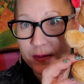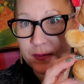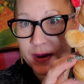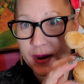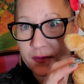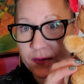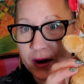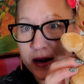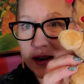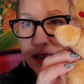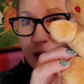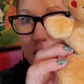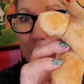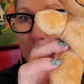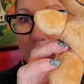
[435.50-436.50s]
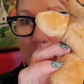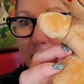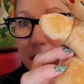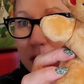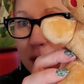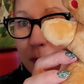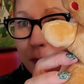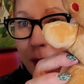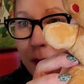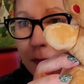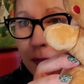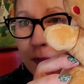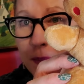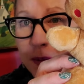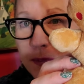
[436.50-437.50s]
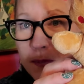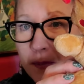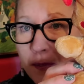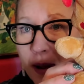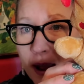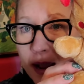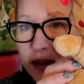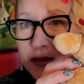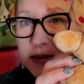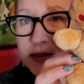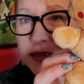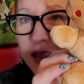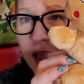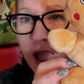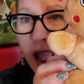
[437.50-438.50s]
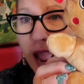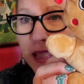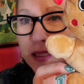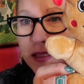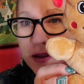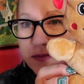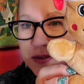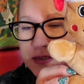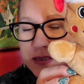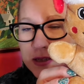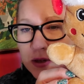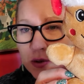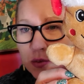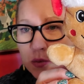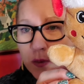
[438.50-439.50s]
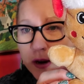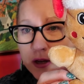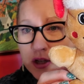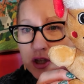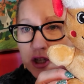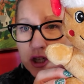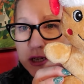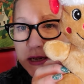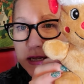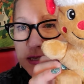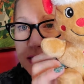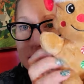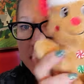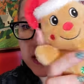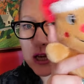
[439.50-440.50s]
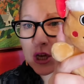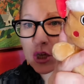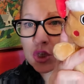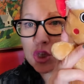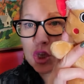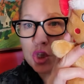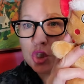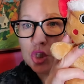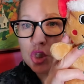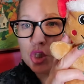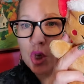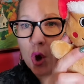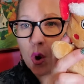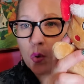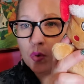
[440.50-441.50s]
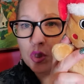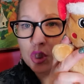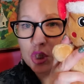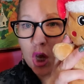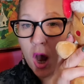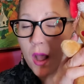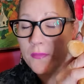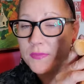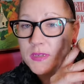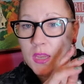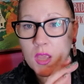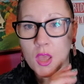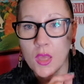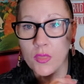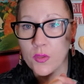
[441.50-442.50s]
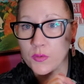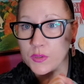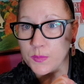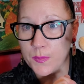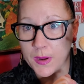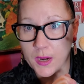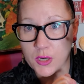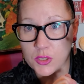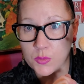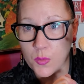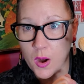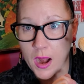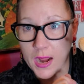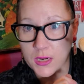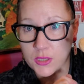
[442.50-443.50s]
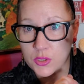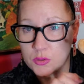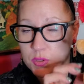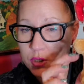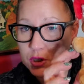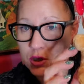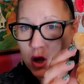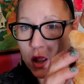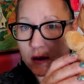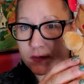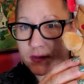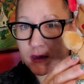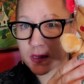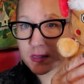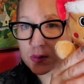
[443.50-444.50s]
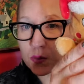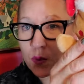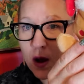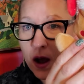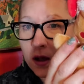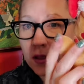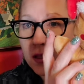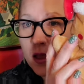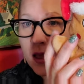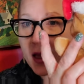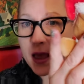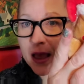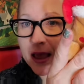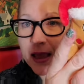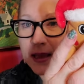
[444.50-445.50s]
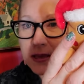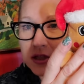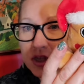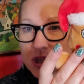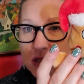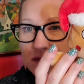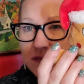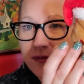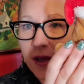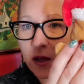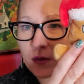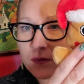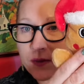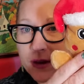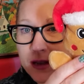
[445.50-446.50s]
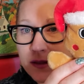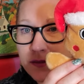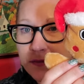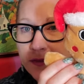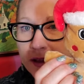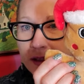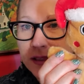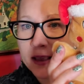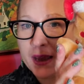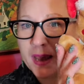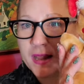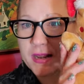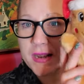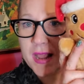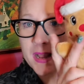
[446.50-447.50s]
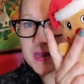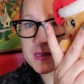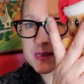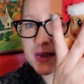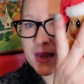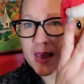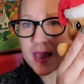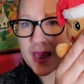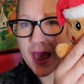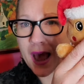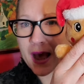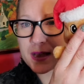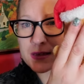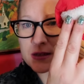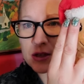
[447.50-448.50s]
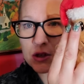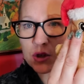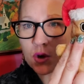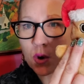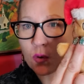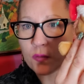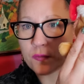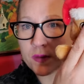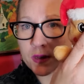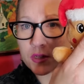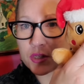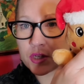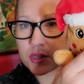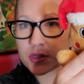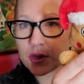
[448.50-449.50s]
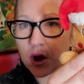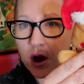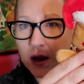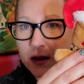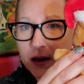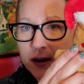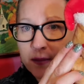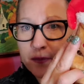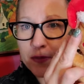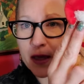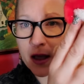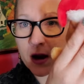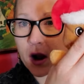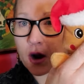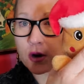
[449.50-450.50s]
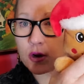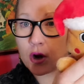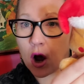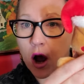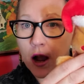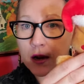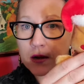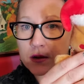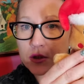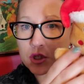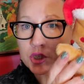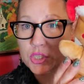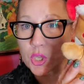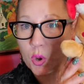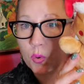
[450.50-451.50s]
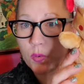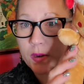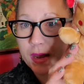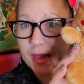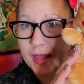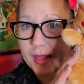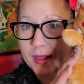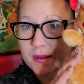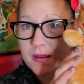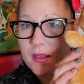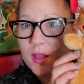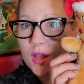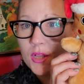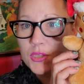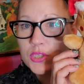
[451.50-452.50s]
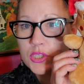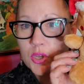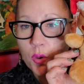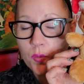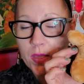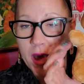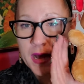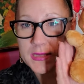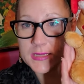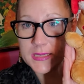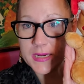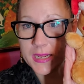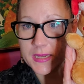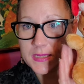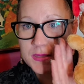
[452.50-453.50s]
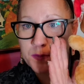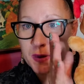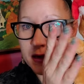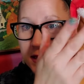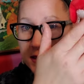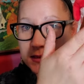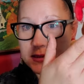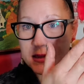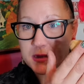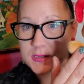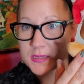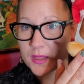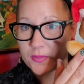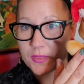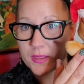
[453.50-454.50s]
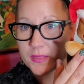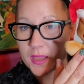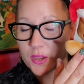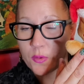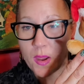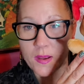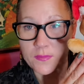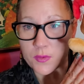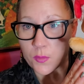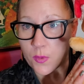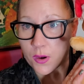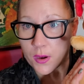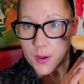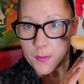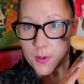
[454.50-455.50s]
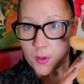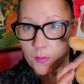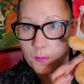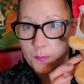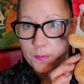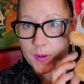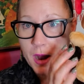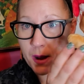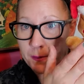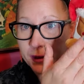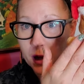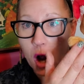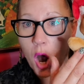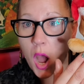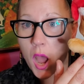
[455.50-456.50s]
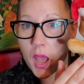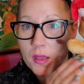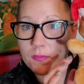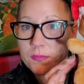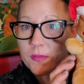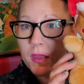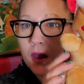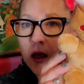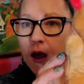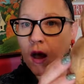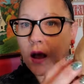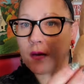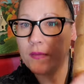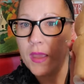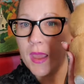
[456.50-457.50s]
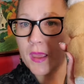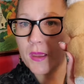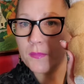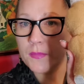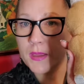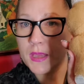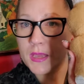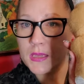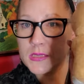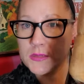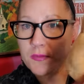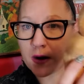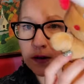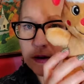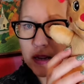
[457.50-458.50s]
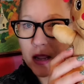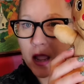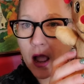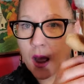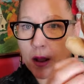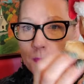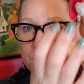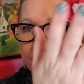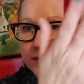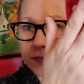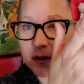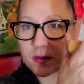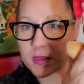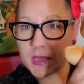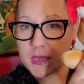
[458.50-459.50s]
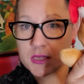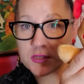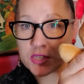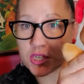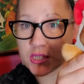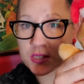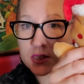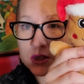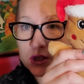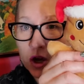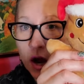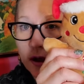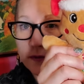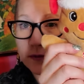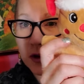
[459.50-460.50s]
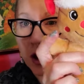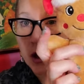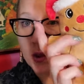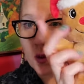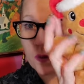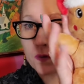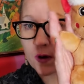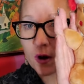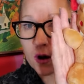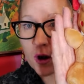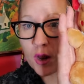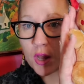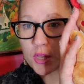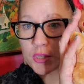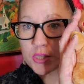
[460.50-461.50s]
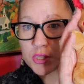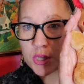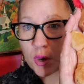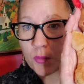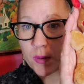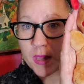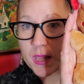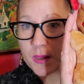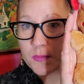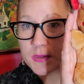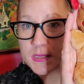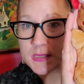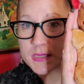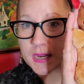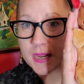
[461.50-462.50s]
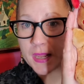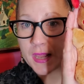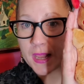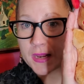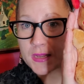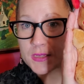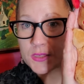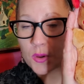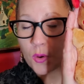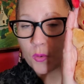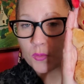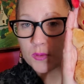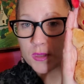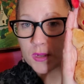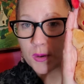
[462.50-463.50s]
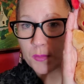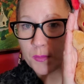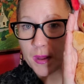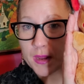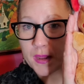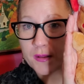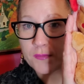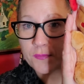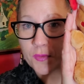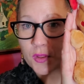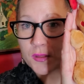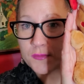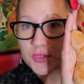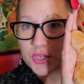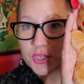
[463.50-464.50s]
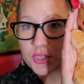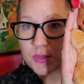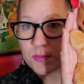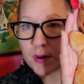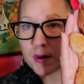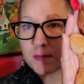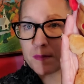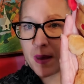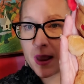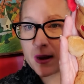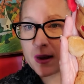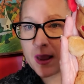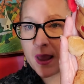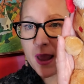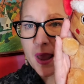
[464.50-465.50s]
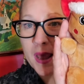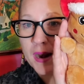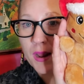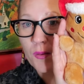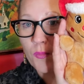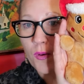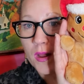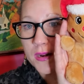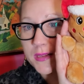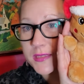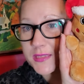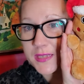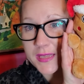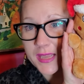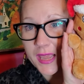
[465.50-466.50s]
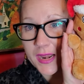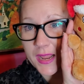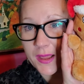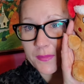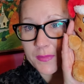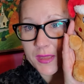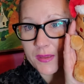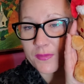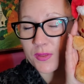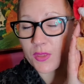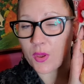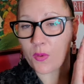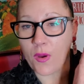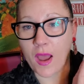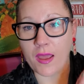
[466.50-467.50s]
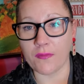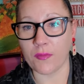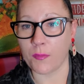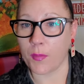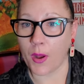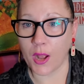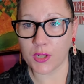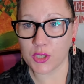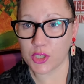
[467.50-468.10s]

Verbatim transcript: man right here with the little peppermint buttons. I love his little red cheeks. He's so soft. Those bears were extra soft as well. He's just velvety feeling and nice. He has no features on him that are not sewed in. So that's nice because there's nothing that you have to worry about coming off of him. He's very, um, he's just soft all over. So he was sitting in his own little bucket full of gingerbread men and I wanted to get him even though I've bought